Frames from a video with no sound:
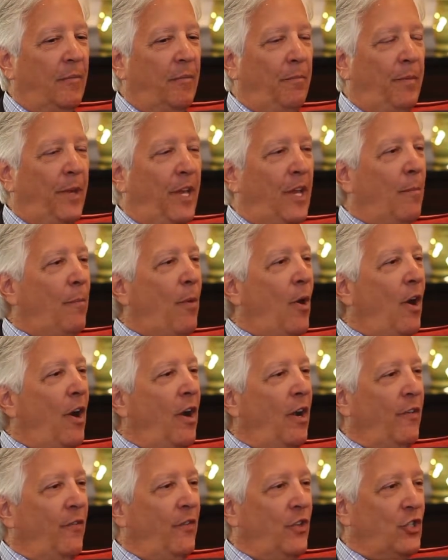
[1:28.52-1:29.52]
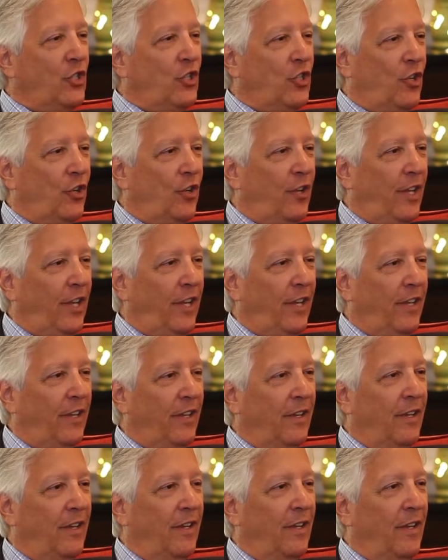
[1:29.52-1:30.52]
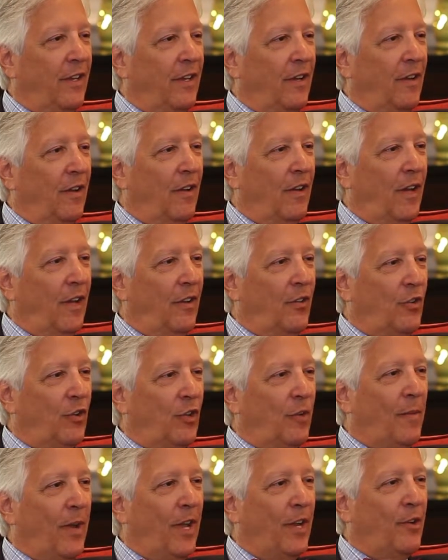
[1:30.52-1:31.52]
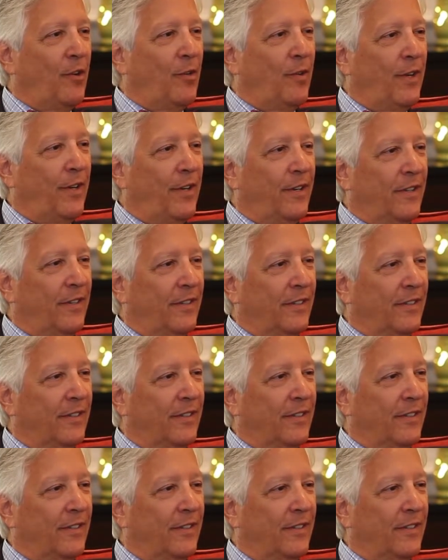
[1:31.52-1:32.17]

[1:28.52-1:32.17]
being a part of this journey during my career.